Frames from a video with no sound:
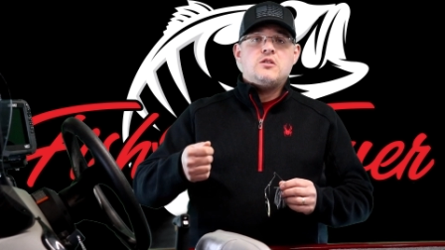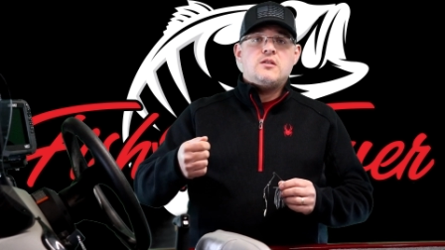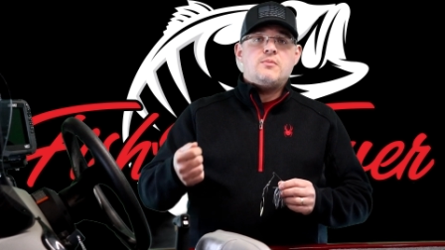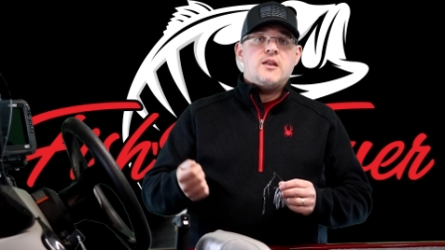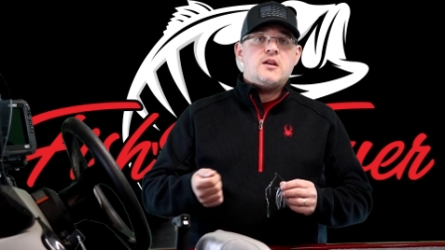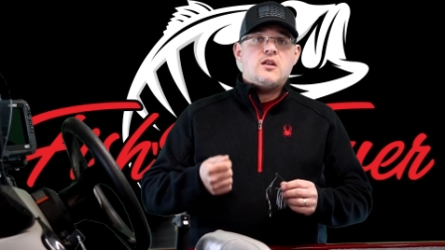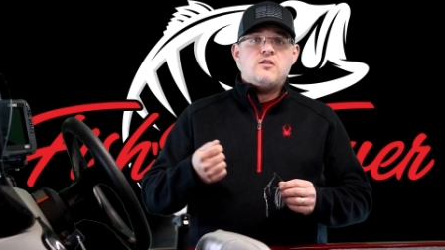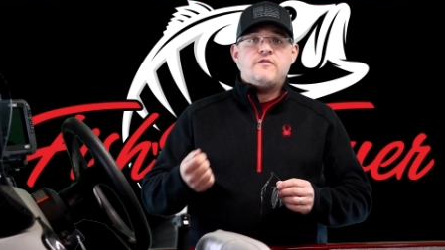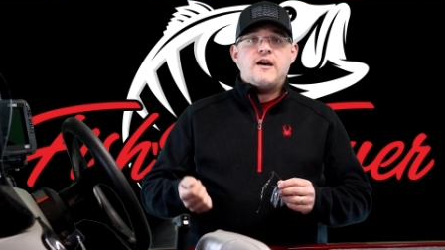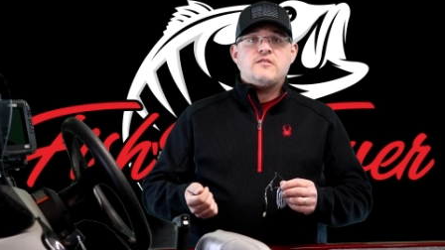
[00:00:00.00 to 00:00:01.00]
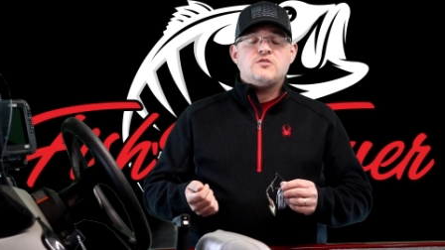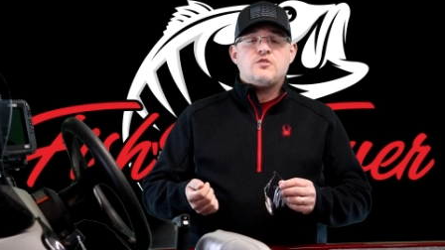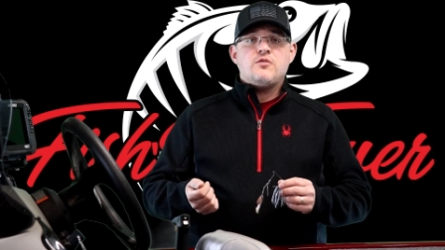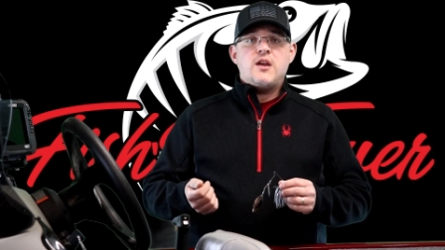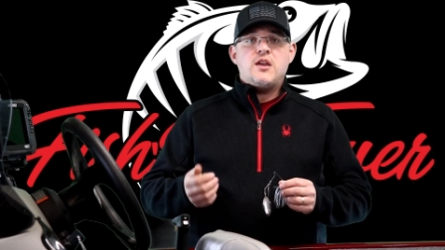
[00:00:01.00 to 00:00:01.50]
Depending on how fast you
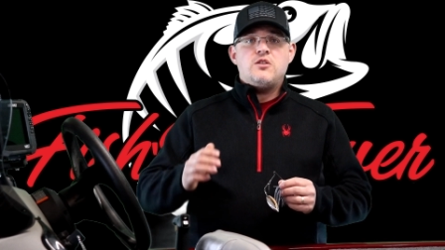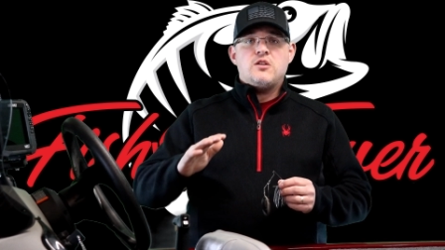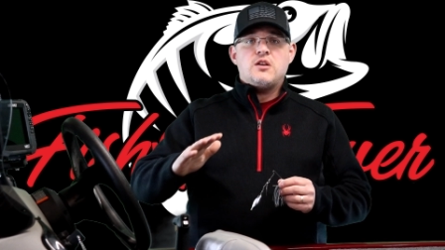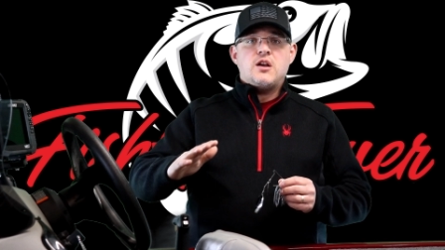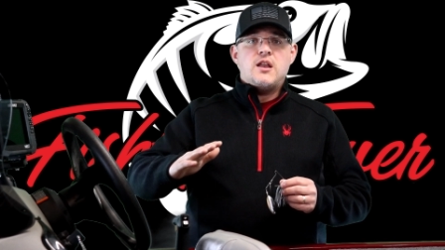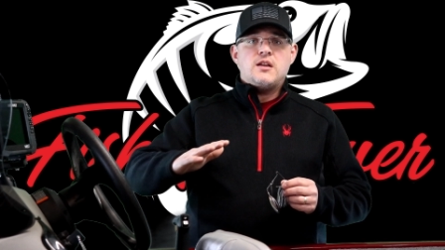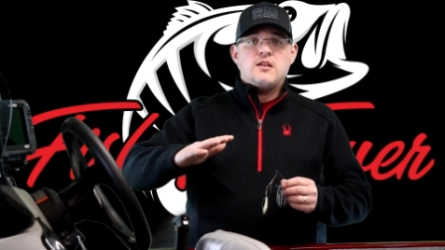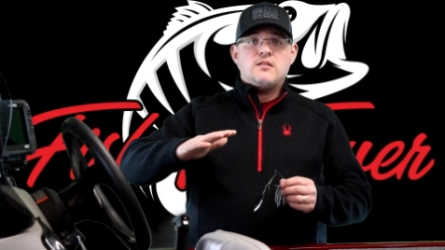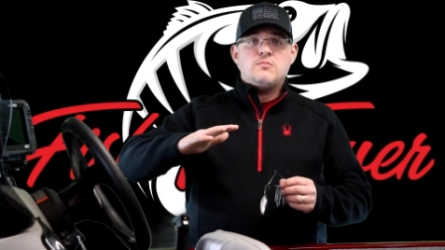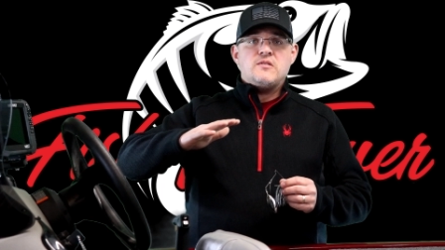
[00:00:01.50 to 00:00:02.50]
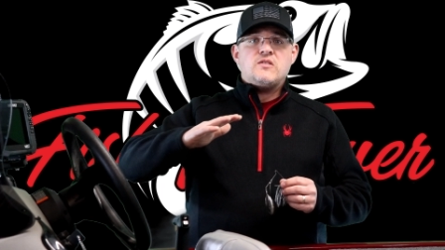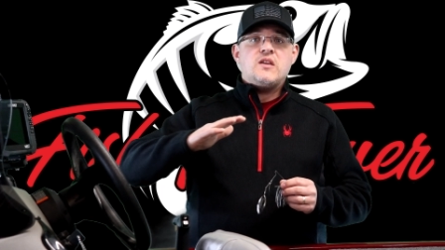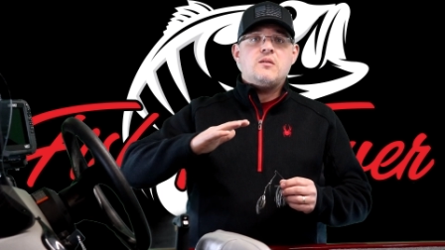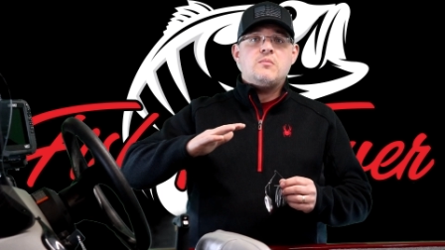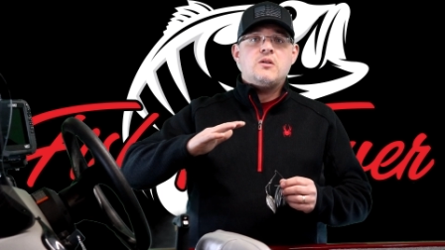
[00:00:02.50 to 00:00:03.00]
crank, you can kind of get them to
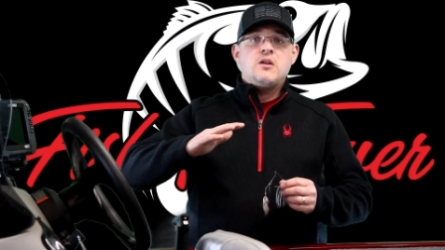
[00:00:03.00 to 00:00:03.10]
skim